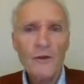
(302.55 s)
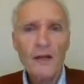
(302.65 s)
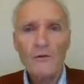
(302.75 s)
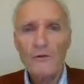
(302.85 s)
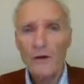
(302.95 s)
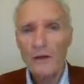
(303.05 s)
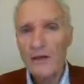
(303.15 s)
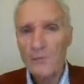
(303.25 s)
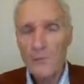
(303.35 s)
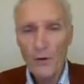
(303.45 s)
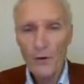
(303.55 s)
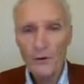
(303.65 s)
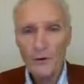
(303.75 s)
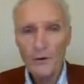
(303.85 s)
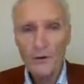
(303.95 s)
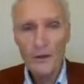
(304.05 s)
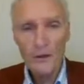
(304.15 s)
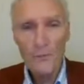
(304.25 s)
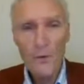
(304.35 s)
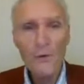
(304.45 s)
We think it's a key important
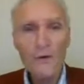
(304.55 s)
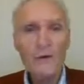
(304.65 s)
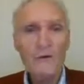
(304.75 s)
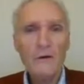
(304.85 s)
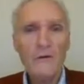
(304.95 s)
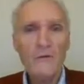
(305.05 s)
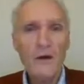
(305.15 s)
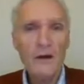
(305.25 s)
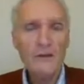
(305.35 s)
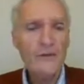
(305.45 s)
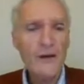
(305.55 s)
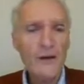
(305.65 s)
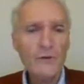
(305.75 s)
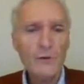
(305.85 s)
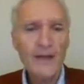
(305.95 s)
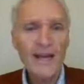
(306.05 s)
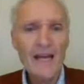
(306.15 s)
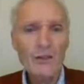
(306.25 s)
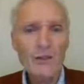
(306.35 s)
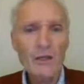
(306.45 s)
uh, component of cognitive health
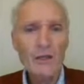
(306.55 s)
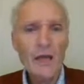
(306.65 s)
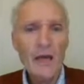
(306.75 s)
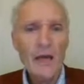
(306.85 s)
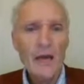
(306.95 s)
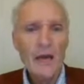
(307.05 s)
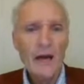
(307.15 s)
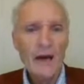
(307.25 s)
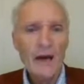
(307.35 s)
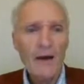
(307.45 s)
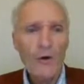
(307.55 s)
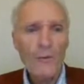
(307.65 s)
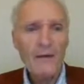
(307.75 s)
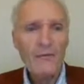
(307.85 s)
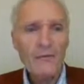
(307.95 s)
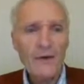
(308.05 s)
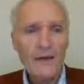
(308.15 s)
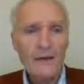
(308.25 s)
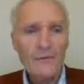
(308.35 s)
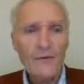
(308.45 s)
during aging. Uh, I hope I've
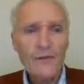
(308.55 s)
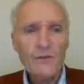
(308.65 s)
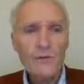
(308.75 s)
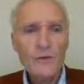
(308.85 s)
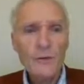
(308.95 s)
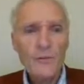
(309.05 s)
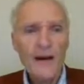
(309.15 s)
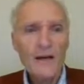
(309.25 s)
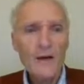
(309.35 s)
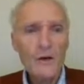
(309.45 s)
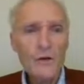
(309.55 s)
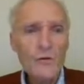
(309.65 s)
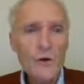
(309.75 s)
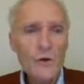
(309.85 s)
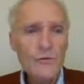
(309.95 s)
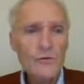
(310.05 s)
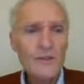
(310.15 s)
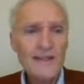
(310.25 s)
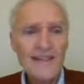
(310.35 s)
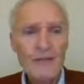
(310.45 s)
uh, convinced you that brain
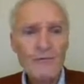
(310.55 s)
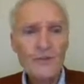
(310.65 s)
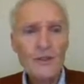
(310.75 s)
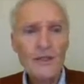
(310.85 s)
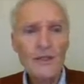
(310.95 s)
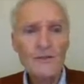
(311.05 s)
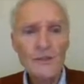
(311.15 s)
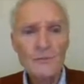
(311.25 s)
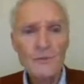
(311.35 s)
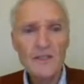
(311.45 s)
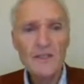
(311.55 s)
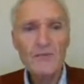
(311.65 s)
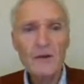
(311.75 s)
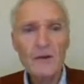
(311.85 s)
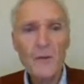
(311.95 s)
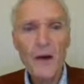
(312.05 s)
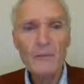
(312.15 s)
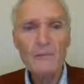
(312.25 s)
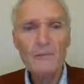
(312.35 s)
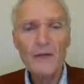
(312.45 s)
glucose deficit is a specific
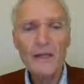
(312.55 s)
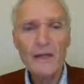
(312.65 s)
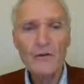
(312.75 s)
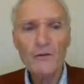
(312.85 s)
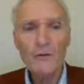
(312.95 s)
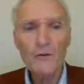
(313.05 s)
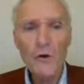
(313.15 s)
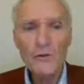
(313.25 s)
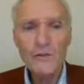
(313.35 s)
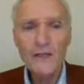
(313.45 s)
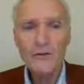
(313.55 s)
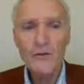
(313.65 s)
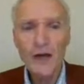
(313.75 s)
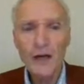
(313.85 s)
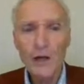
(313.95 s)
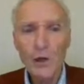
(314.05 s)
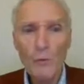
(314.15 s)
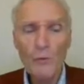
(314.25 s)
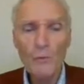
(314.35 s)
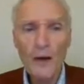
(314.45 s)
problem related to glucose and is not a
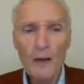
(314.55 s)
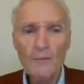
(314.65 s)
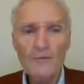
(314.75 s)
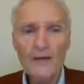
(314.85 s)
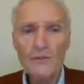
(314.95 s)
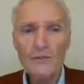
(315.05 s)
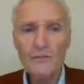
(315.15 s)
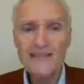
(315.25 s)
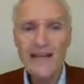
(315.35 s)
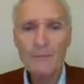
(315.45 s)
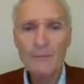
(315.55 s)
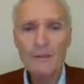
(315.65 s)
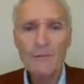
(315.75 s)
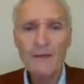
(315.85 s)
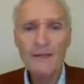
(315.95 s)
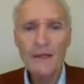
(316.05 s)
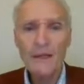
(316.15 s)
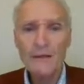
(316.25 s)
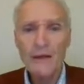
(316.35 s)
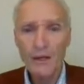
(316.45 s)
global problem of energy metabolism, and
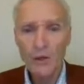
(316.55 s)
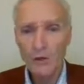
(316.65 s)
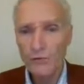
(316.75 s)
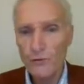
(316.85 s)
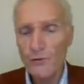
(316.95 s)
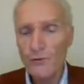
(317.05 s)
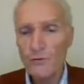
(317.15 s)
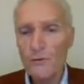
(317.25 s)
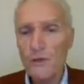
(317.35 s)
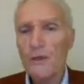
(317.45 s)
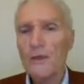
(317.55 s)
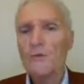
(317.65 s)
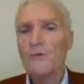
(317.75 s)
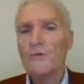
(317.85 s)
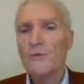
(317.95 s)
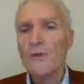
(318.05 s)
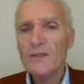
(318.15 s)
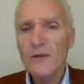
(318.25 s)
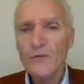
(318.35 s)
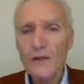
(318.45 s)
that it contributes to the
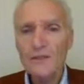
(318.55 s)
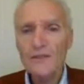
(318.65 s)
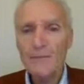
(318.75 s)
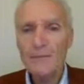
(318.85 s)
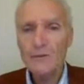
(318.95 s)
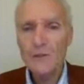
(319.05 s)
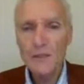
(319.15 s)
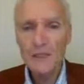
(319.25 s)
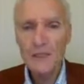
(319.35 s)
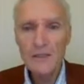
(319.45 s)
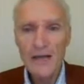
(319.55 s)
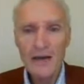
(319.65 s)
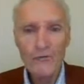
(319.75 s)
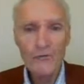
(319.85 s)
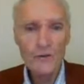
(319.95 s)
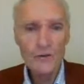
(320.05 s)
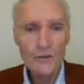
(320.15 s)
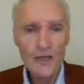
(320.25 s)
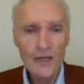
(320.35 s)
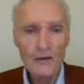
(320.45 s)
risk of Alzheimer's disease and a
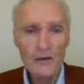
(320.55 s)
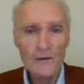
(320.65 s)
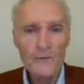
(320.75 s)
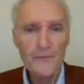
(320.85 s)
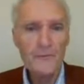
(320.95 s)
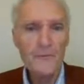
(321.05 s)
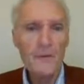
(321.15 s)
vicious cycle.